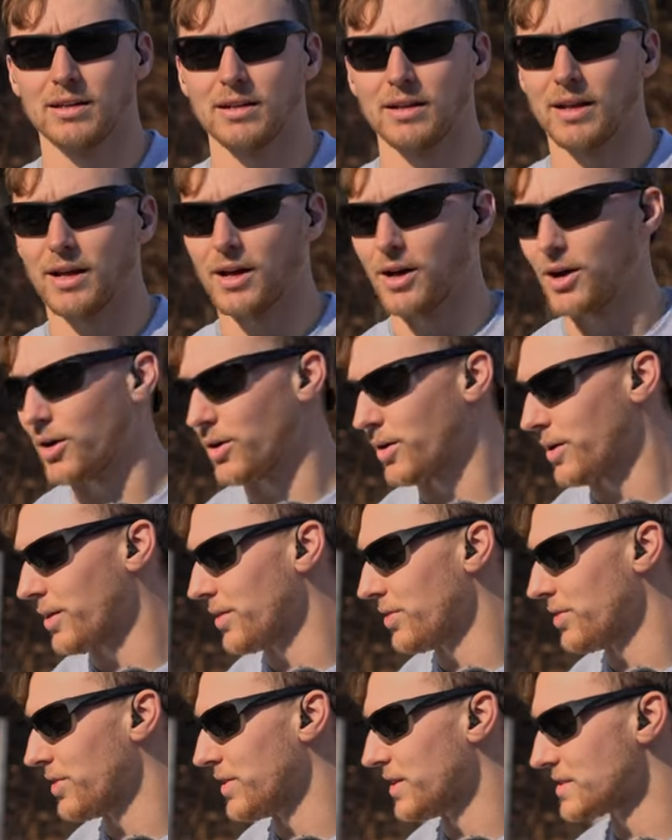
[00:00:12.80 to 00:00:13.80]
Now,
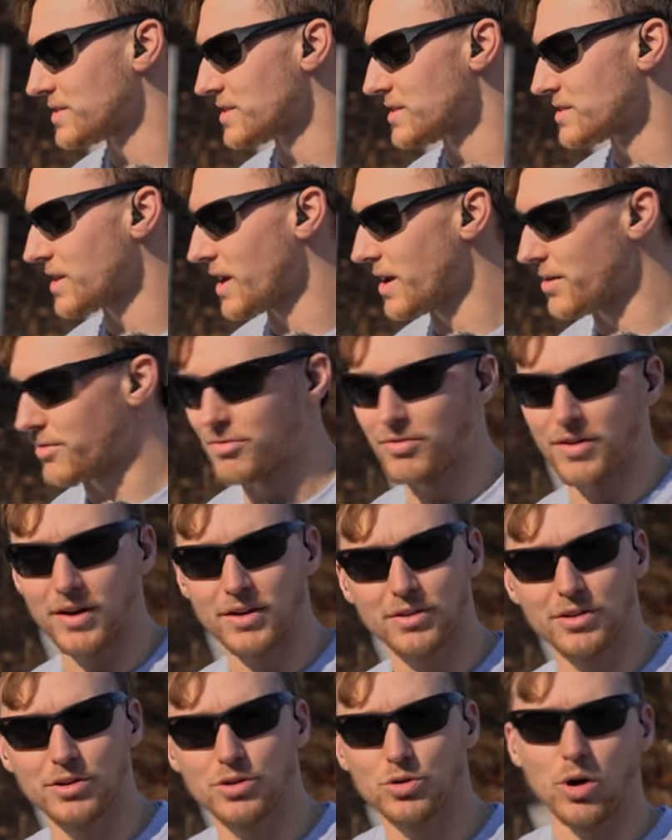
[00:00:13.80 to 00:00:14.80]
this is a
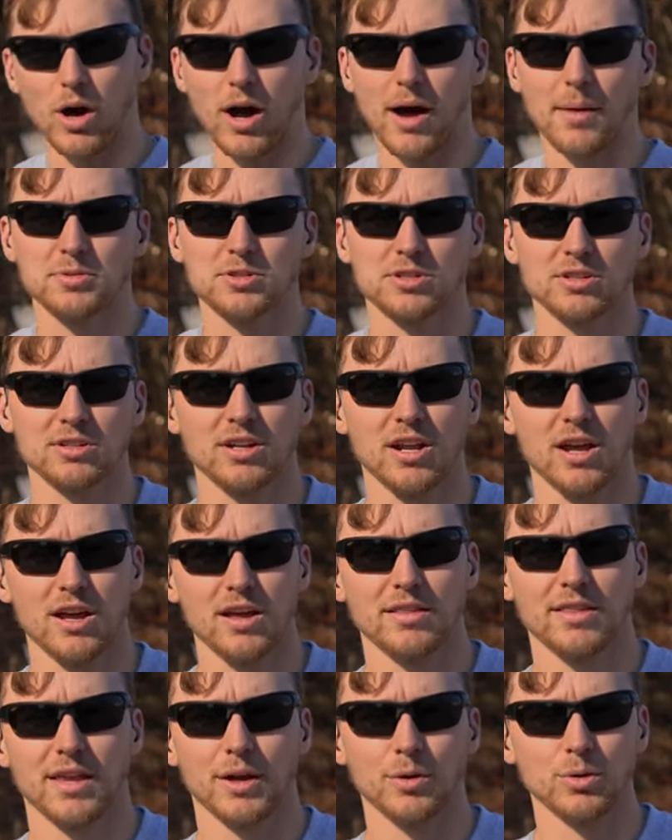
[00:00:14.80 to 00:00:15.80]
fairly new option.
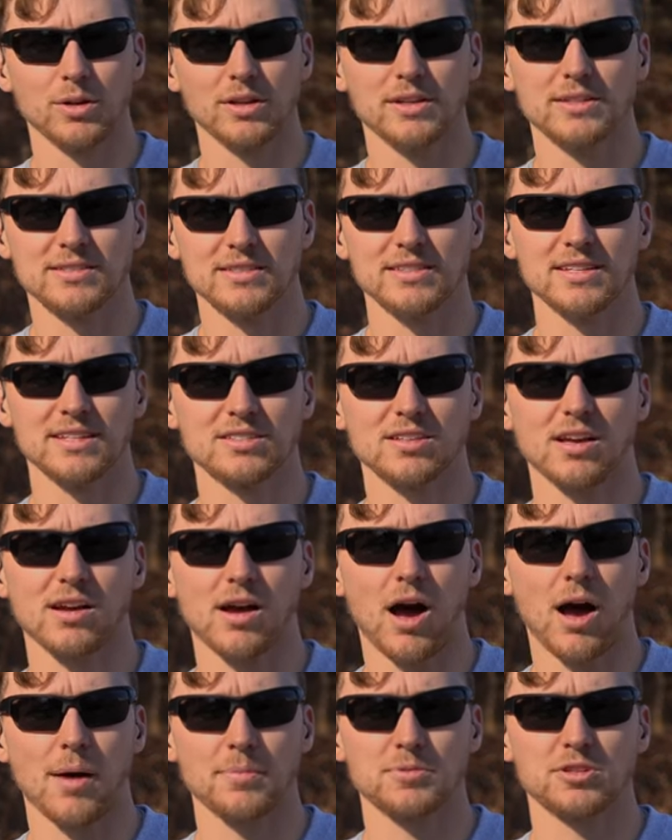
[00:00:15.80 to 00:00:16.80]
They released this
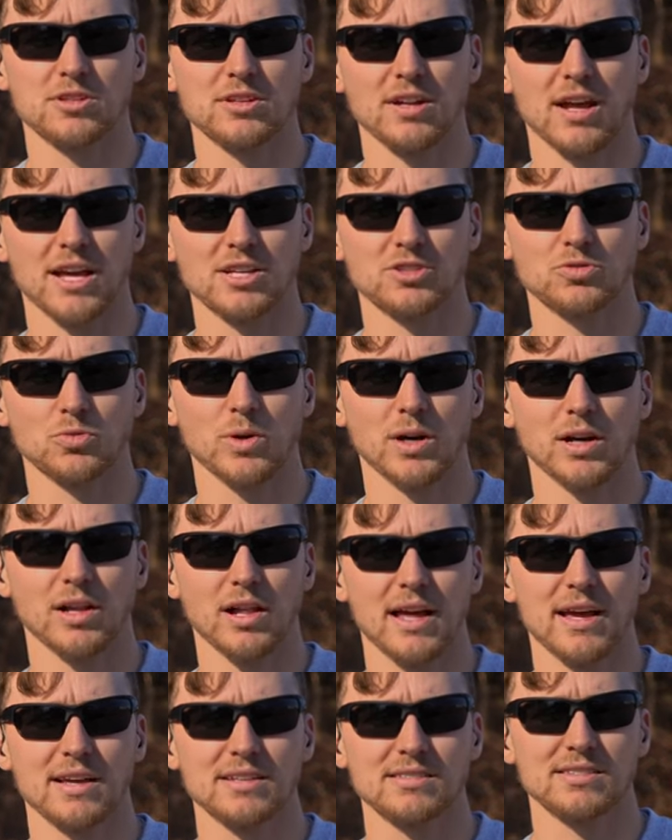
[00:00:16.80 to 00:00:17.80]
option as well
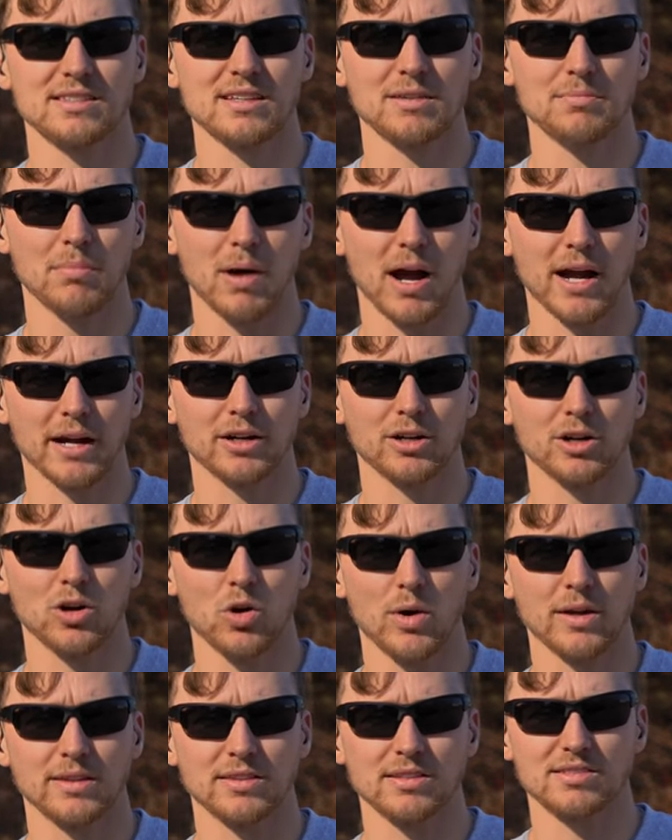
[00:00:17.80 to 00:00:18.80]
as the
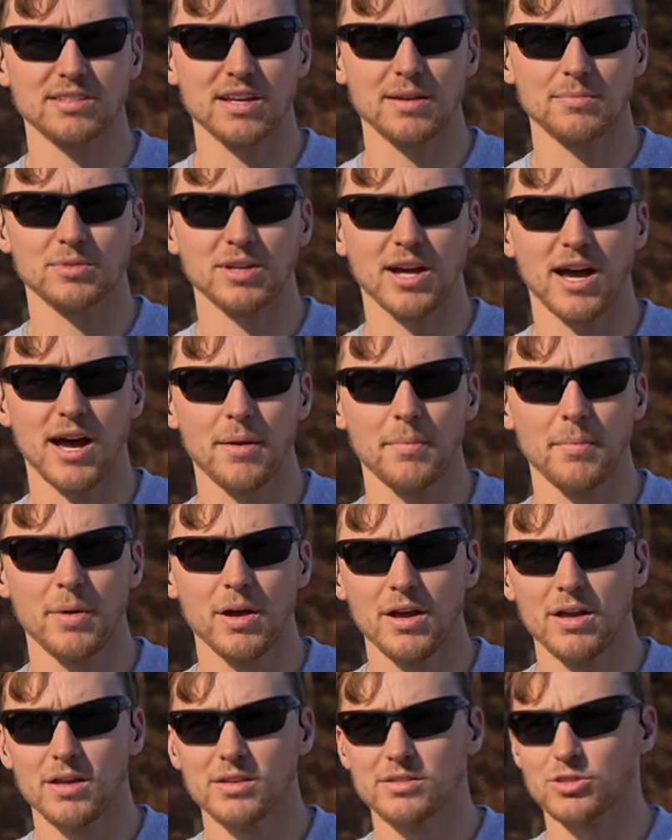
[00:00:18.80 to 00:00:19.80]
Micro at the same time.
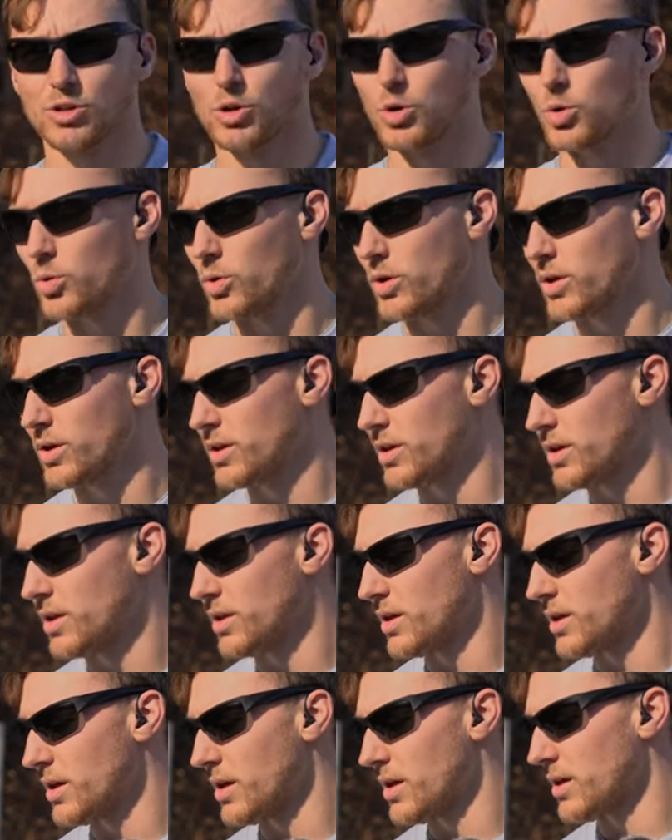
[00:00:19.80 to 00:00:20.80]
So,
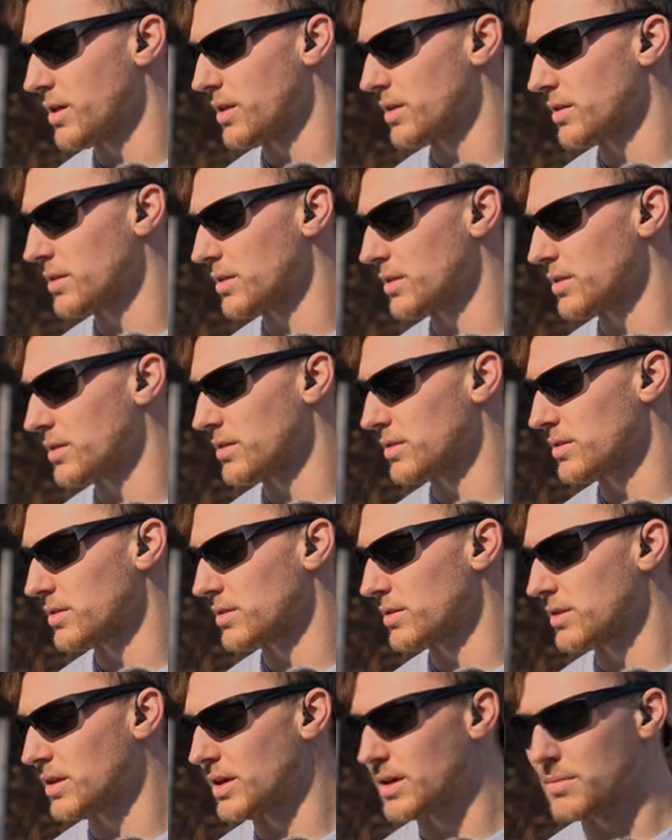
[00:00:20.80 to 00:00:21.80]

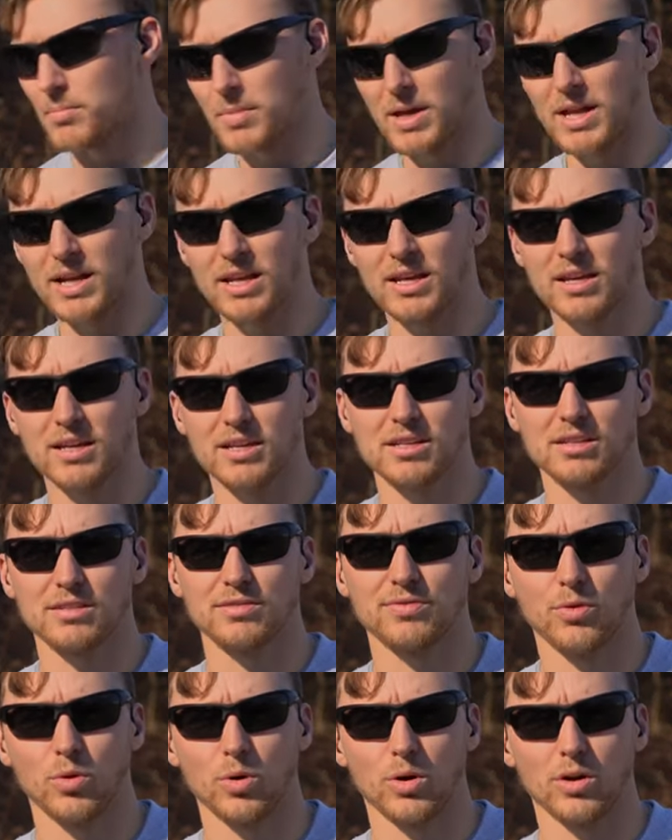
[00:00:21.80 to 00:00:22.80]
the Mini is
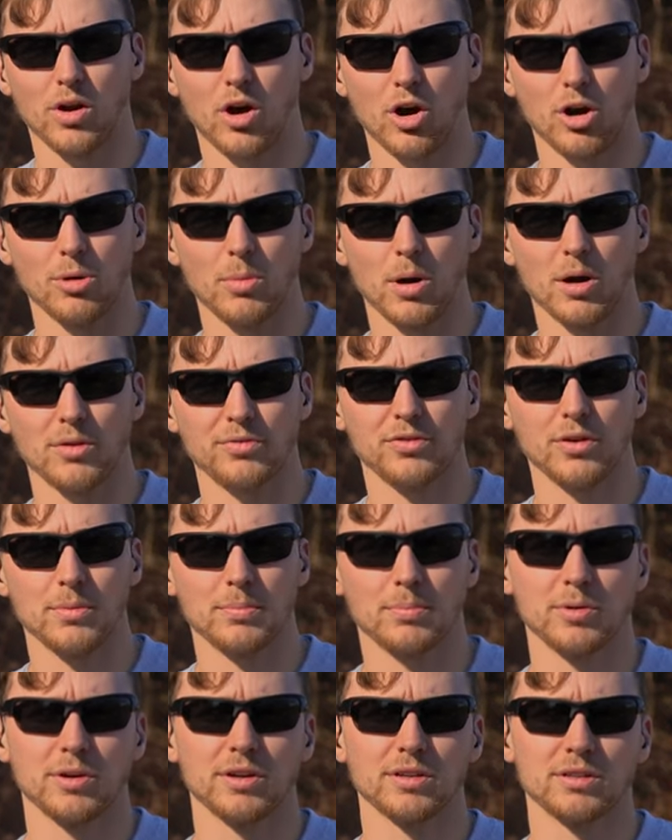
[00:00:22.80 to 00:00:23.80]
for an RMR
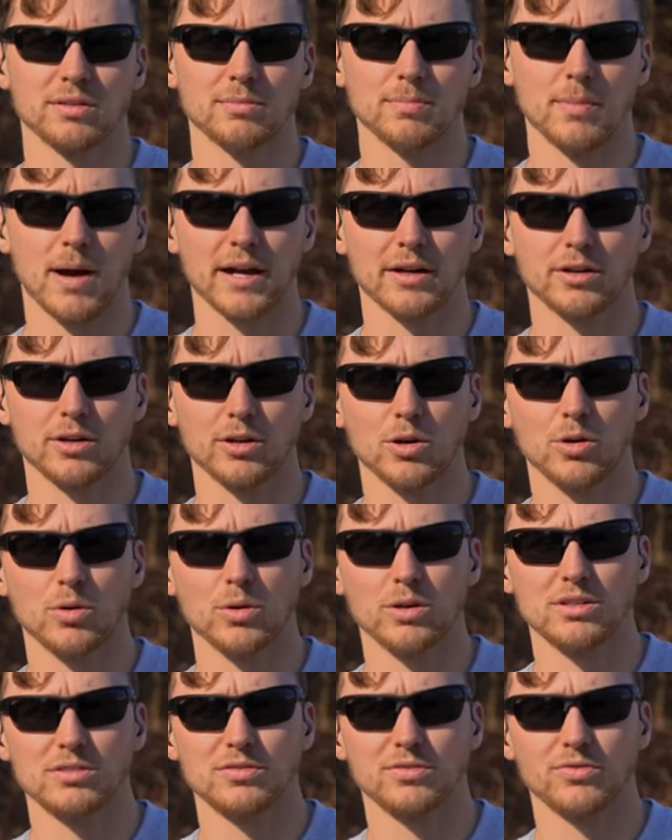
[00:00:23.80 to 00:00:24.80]
footprint. The Micro
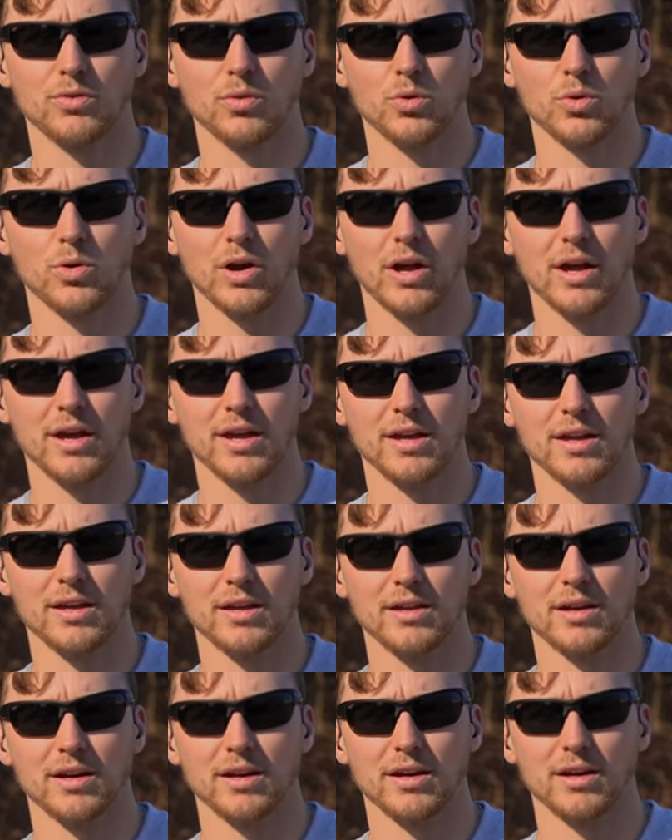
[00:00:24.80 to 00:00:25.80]
is for
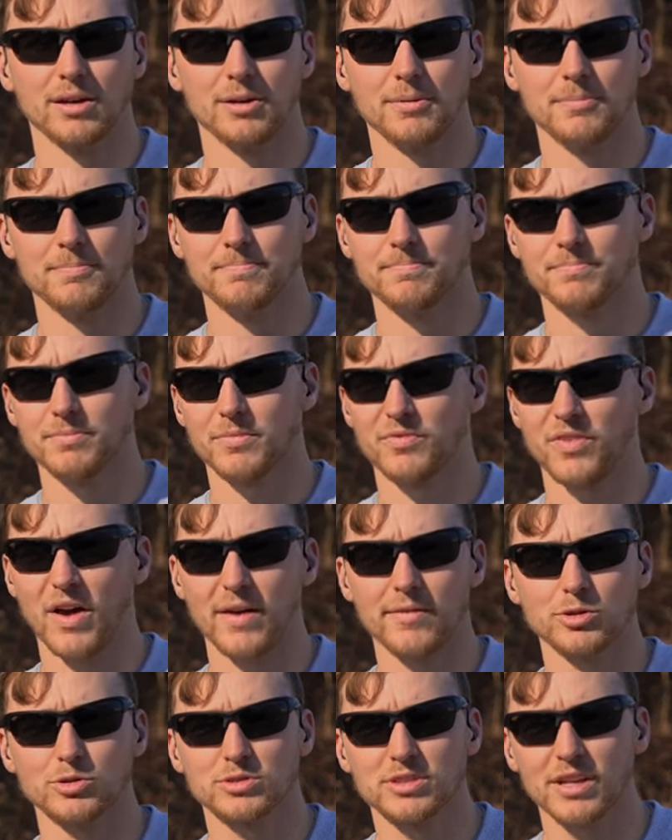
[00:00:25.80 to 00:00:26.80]
a uh,
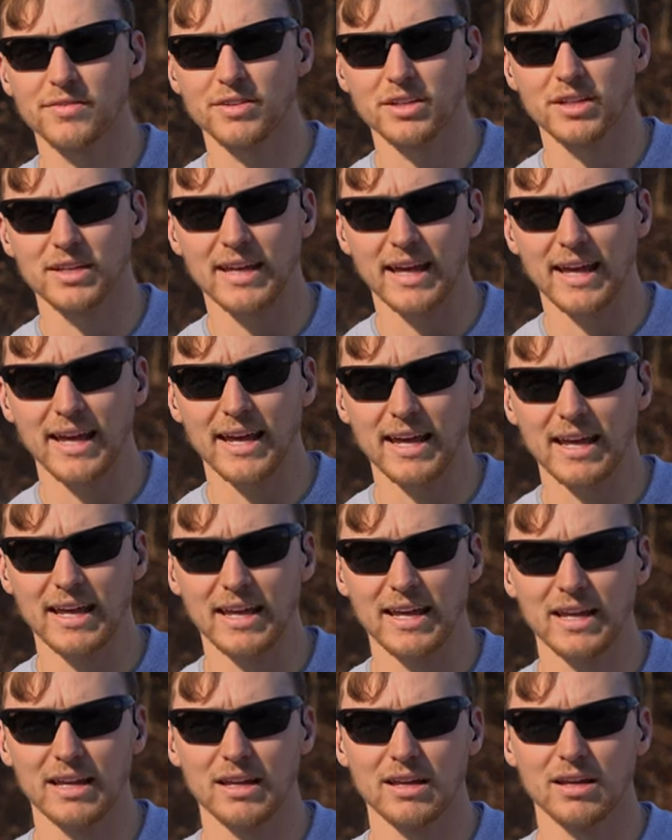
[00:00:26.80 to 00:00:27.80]

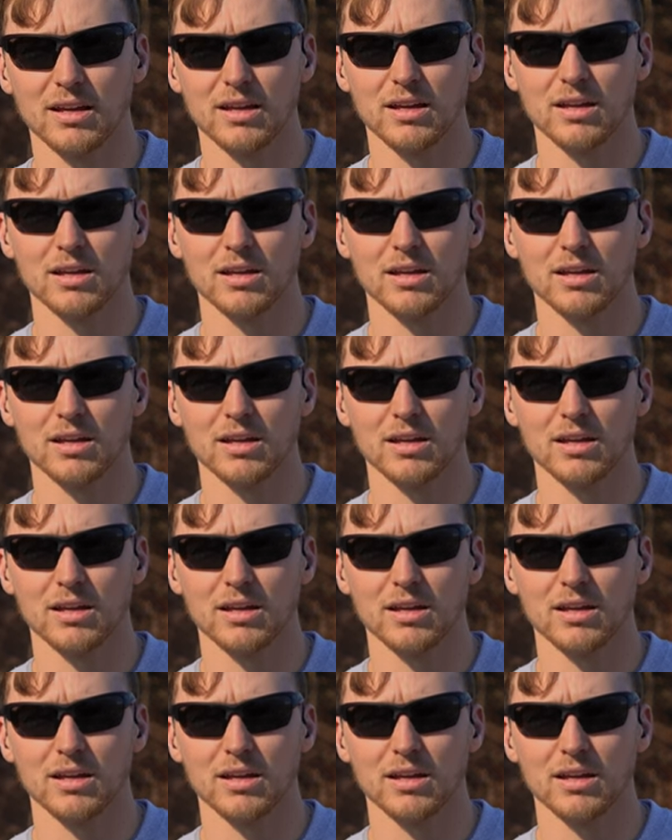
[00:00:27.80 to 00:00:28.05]
507K